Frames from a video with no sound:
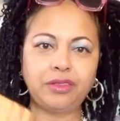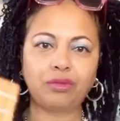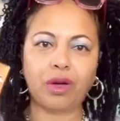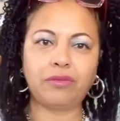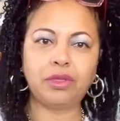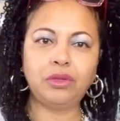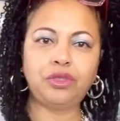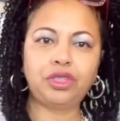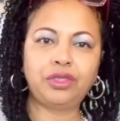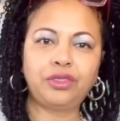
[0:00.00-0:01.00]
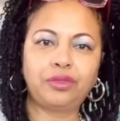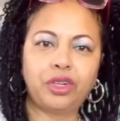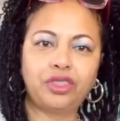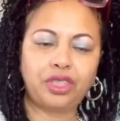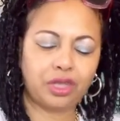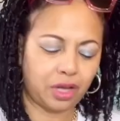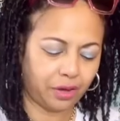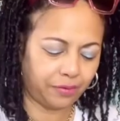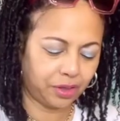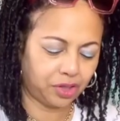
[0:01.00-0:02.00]
is Revolution's version
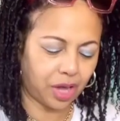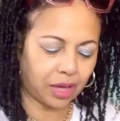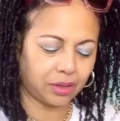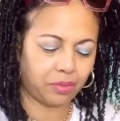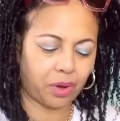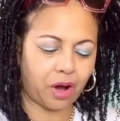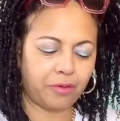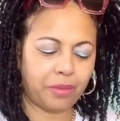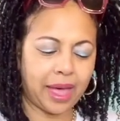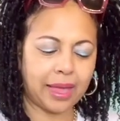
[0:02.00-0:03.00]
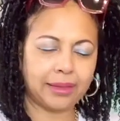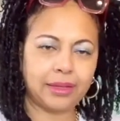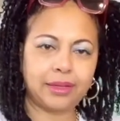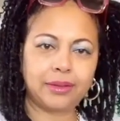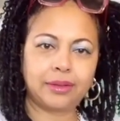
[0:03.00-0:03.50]
of the Chocolate Bar palette